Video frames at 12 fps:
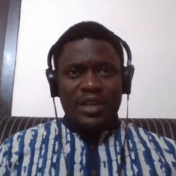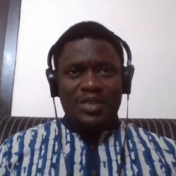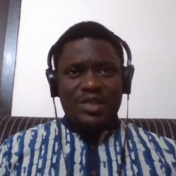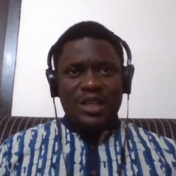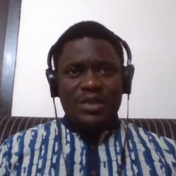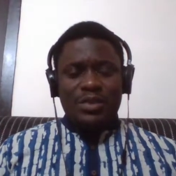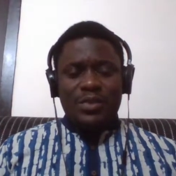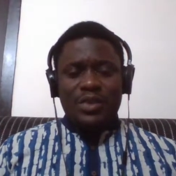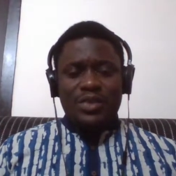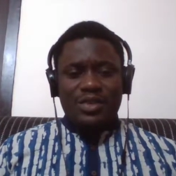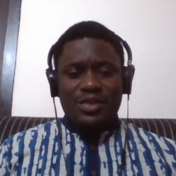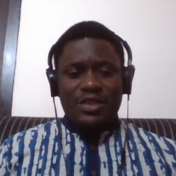It is that the
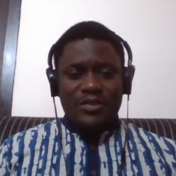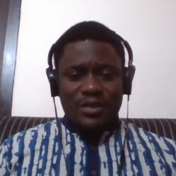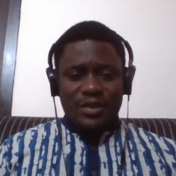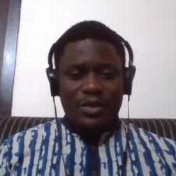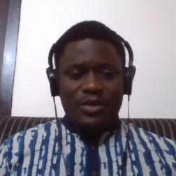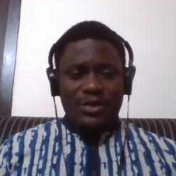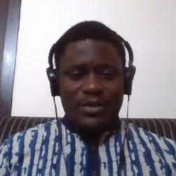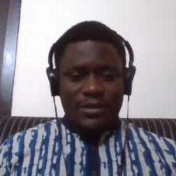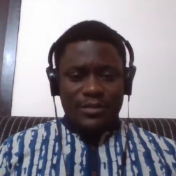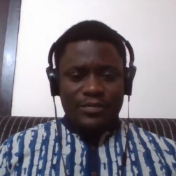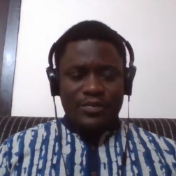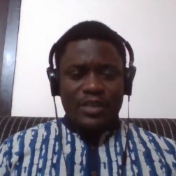world is difficult.
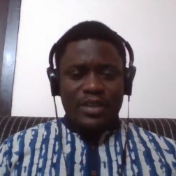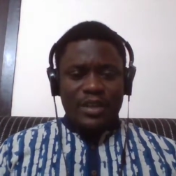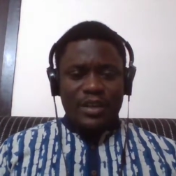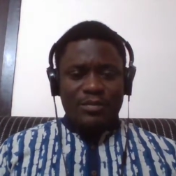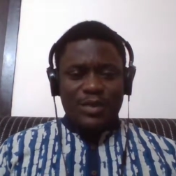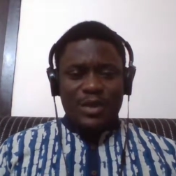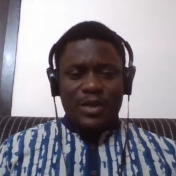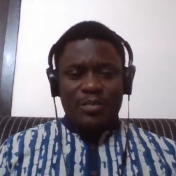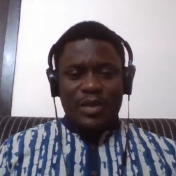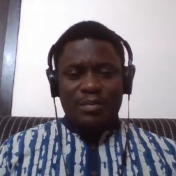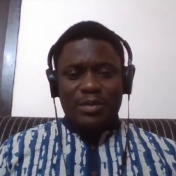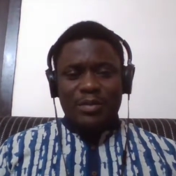Um, the
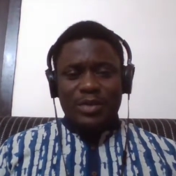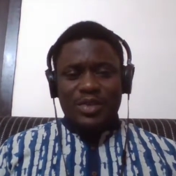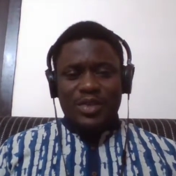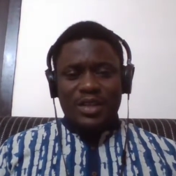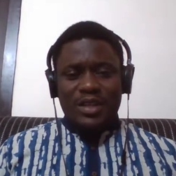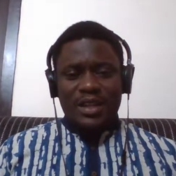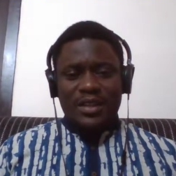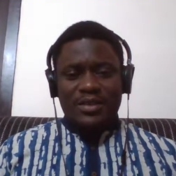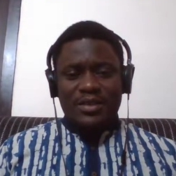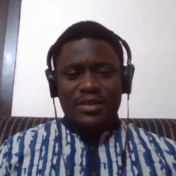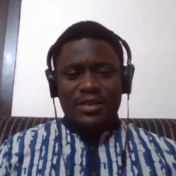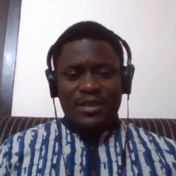Yoruba people say
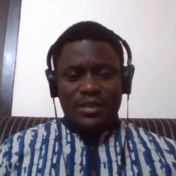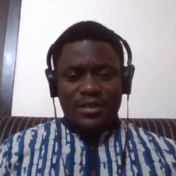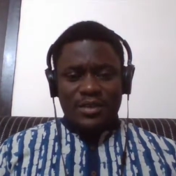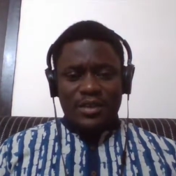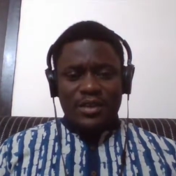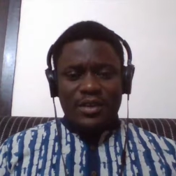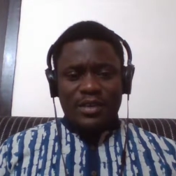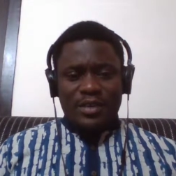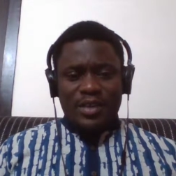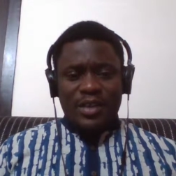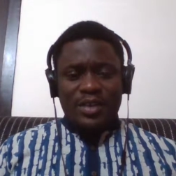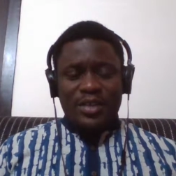that there,
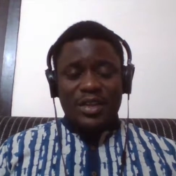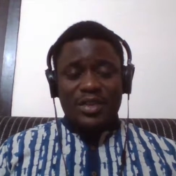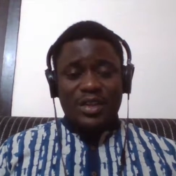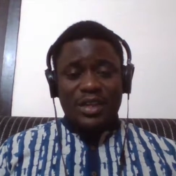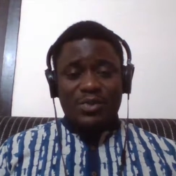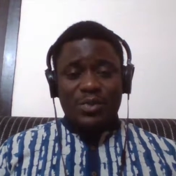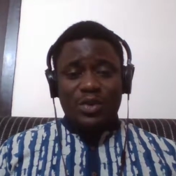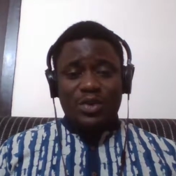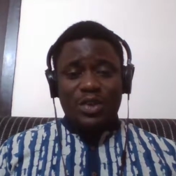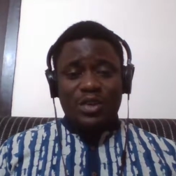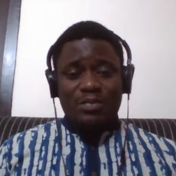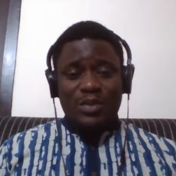there are things that will
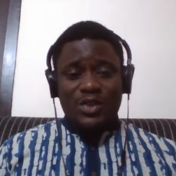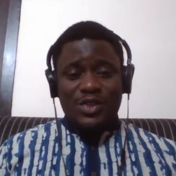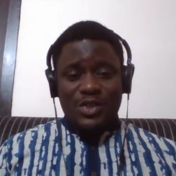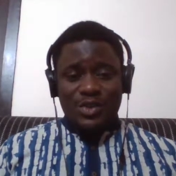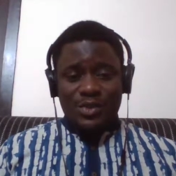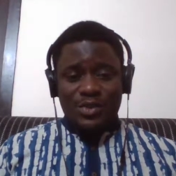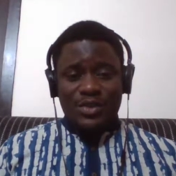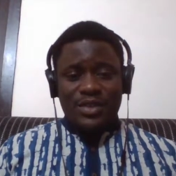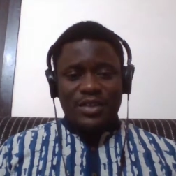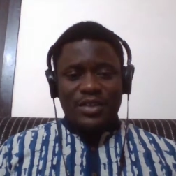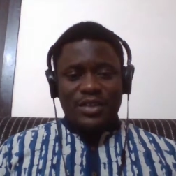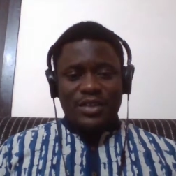not be chewed.
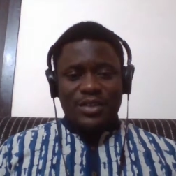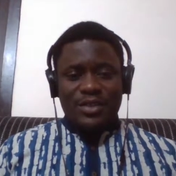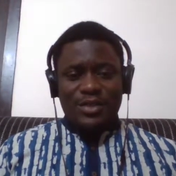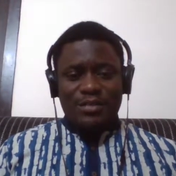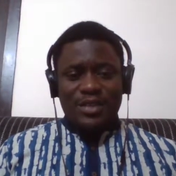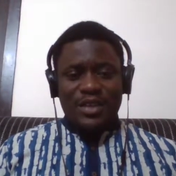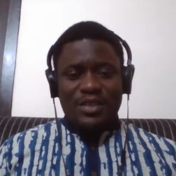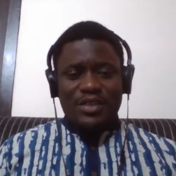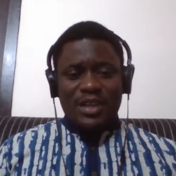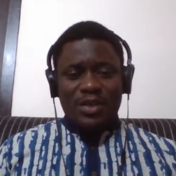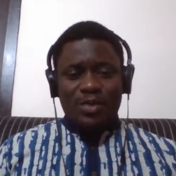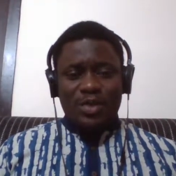There are some things
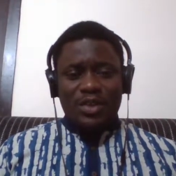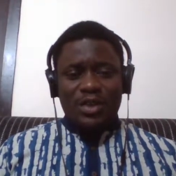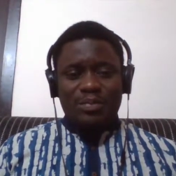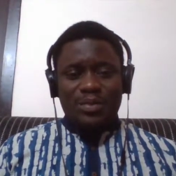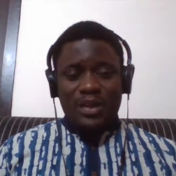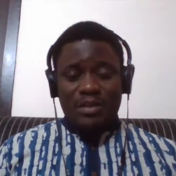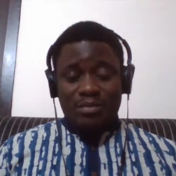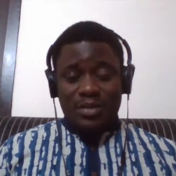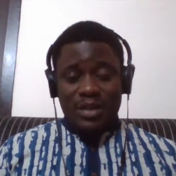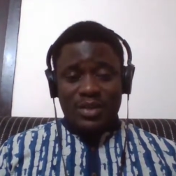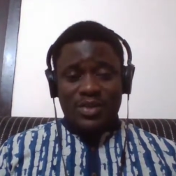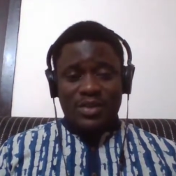that will not be
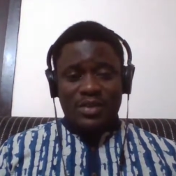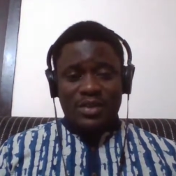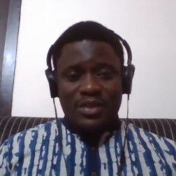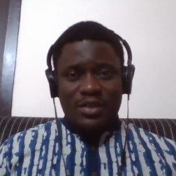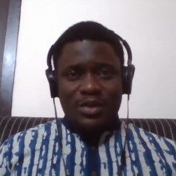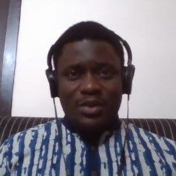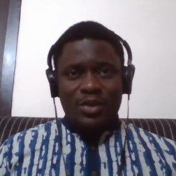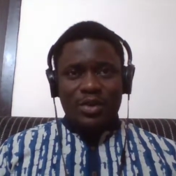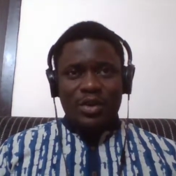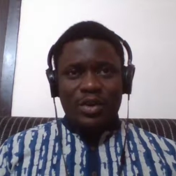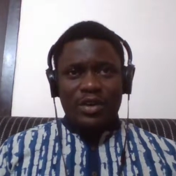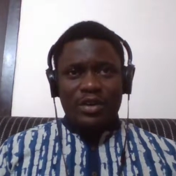embraced
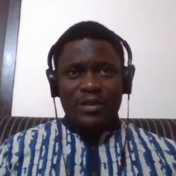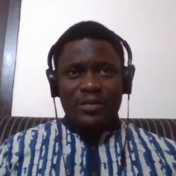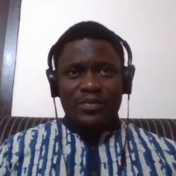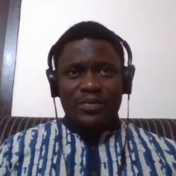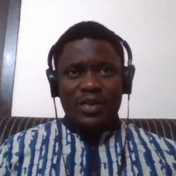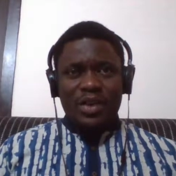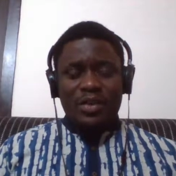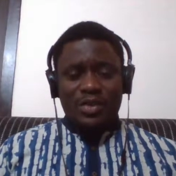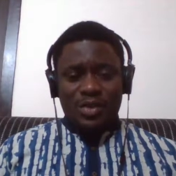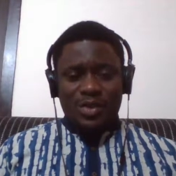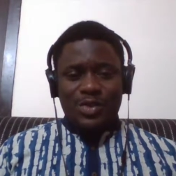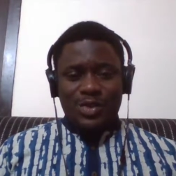or
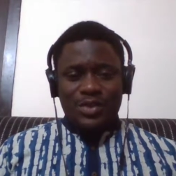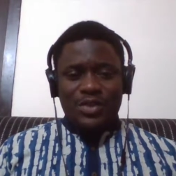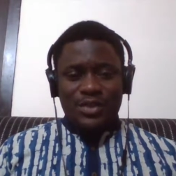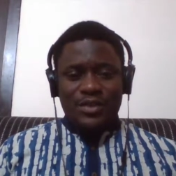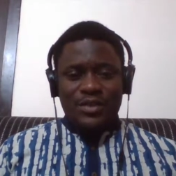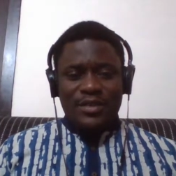understood.